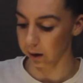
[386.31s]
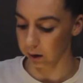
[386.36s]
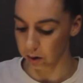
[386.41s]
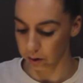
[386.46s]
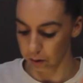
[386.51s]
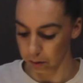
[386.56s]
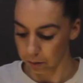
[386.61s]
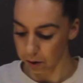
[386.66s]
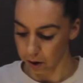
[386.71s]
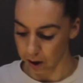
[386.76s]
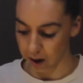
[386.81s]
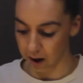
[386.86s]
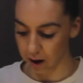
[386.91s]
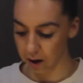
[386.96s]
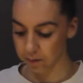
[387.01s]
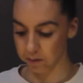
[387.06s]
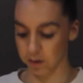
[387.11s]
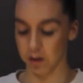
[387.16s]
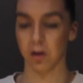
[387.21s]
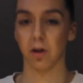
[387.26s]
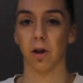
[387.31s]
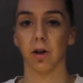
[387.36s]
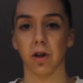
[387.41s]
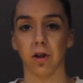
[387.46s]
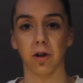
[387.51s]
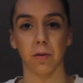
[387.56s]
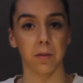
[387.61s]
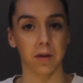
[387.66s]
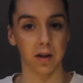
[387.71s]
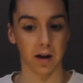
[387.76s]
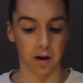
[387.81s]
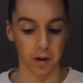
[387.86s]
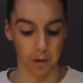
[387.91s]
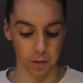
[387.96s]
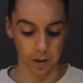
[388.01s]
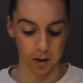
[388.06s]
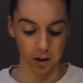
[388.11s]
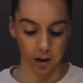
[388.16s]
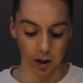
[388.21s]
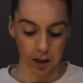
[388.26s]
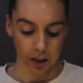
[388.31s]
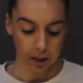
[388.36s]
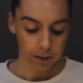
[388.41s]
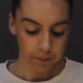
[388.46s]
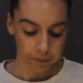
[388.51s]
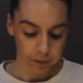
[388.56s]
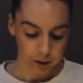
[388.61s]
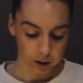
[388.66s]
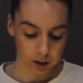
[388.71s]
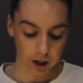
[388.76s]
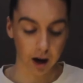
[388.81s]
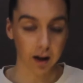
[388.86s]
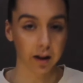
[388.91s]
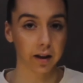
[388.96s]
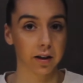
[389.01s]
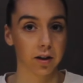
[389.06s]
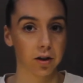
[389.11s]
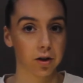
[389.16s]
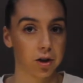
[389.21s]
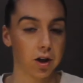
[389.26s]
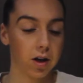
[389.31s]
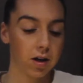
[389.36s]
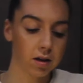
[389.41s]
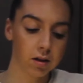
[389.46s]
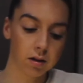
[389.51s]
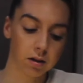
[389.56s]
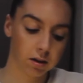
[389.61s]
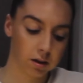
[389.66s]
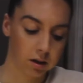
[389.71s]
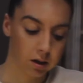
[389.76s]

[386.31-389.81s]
So we're going to have sausage and potato one, garlic and cheese.